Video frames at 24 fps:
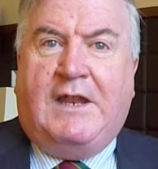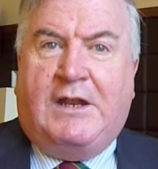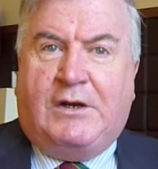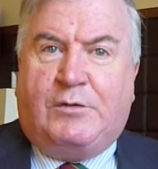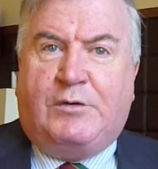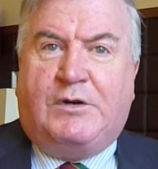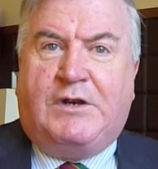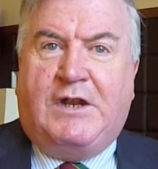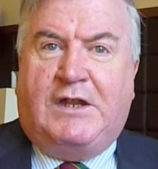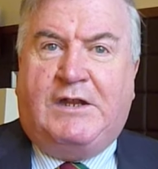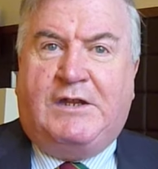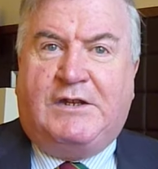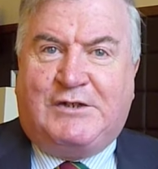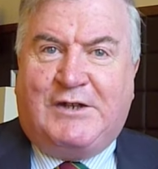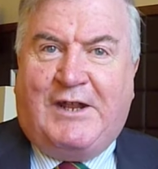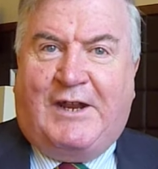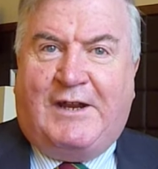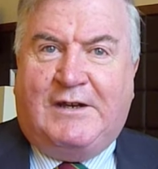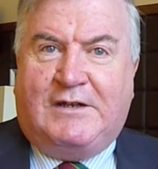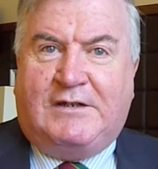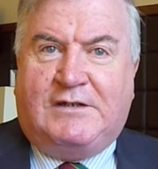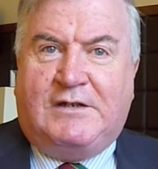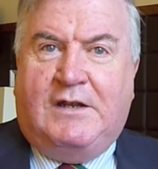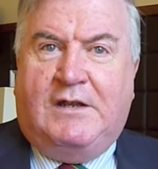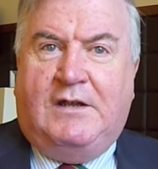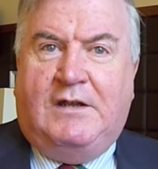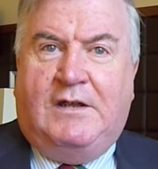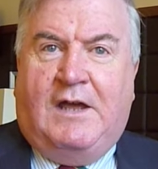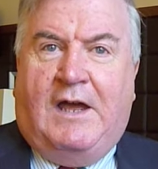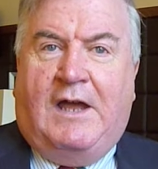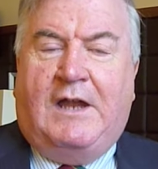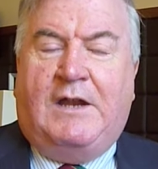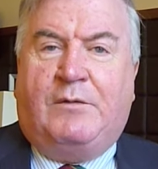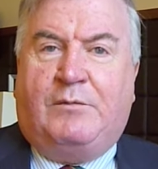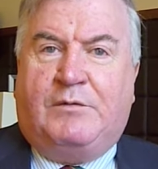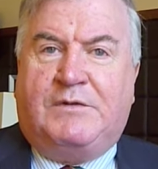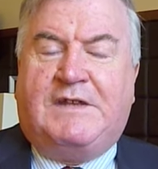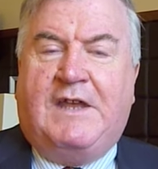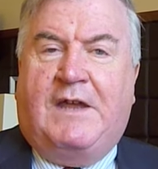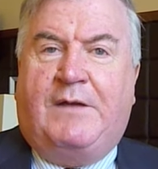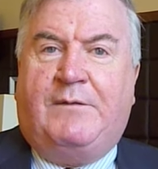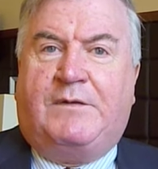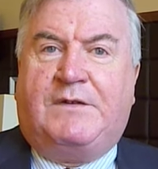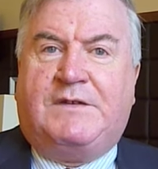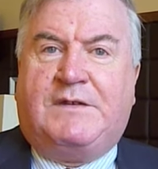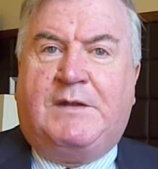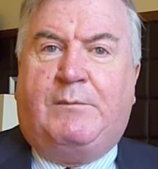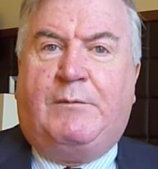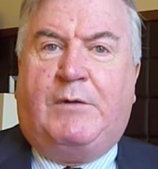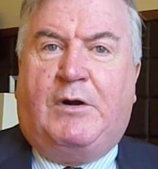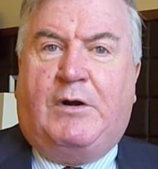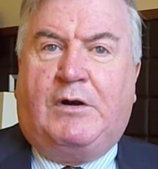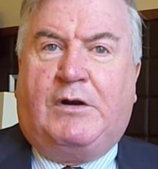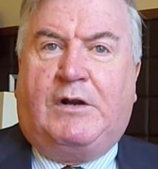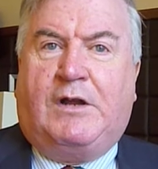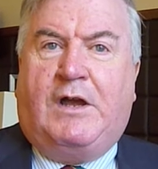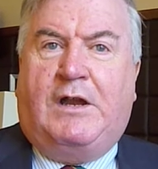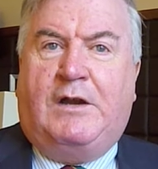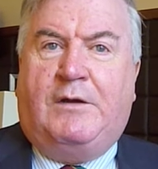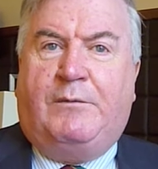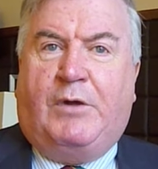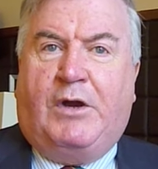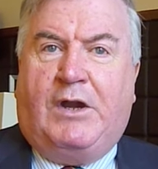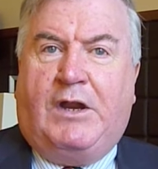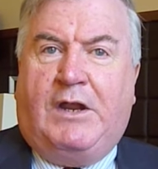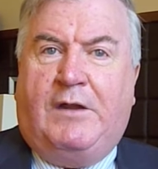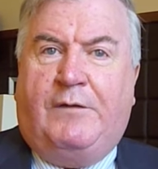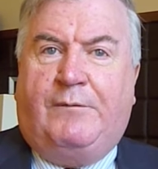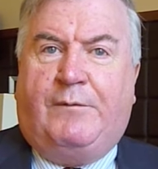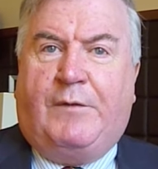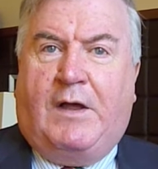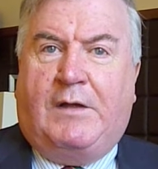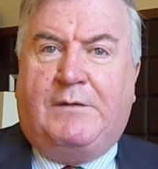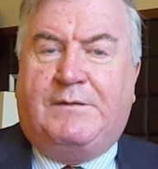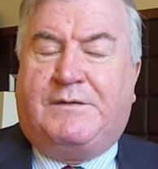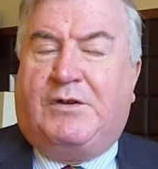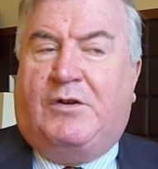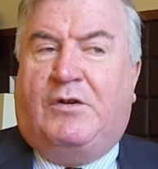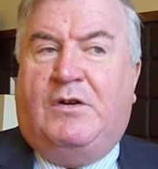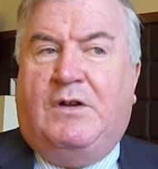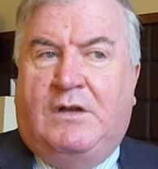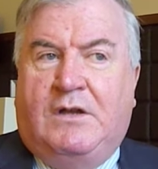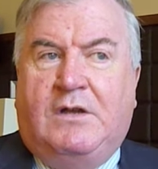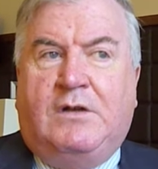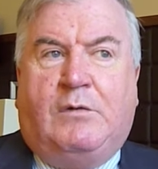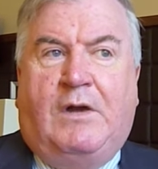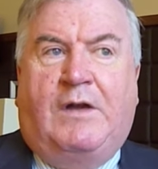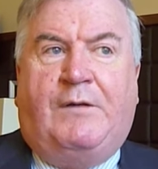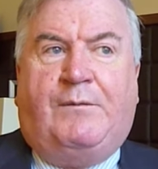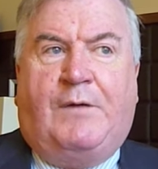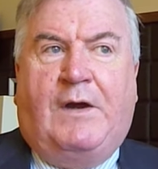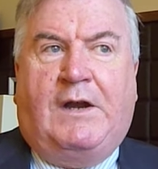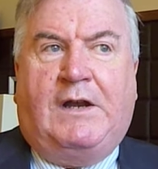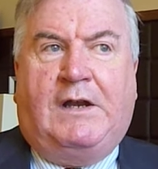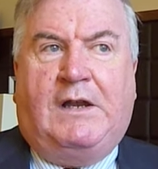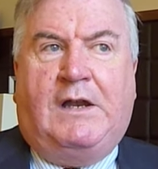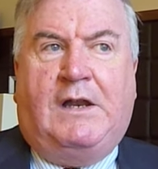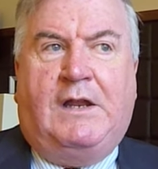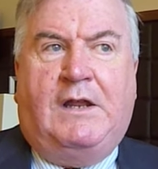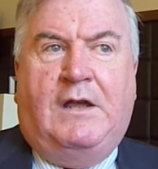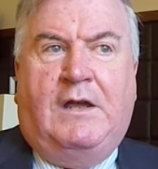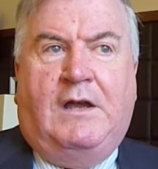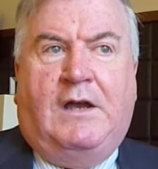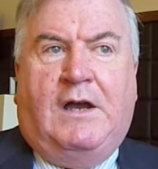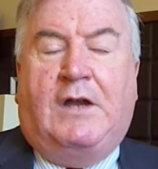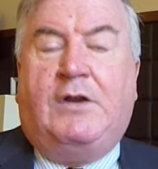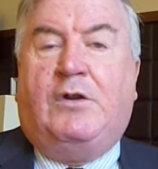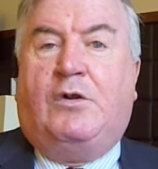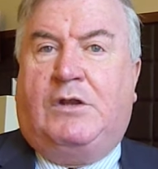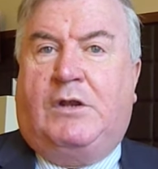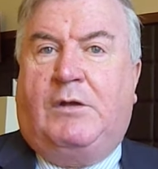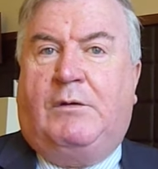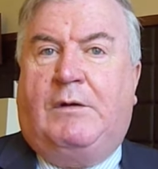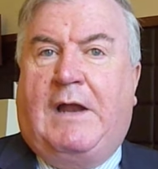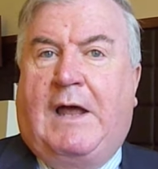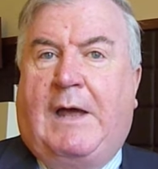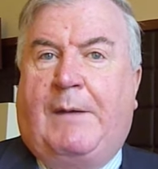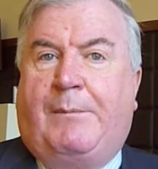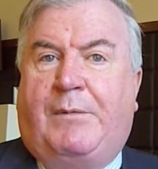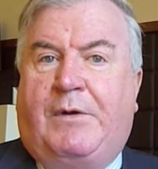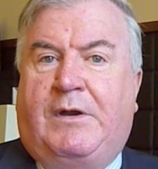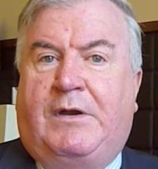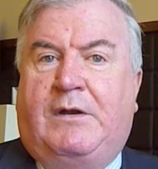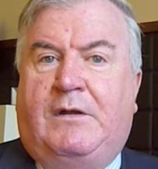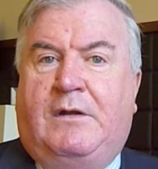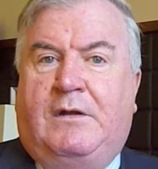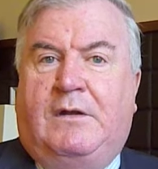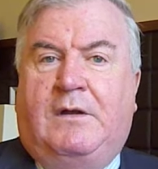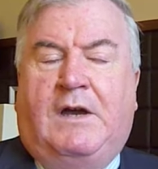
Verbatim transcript: yet retain the Seanad, and it would save a similar kind of money involved. So quite frankly, I don't think it will happen.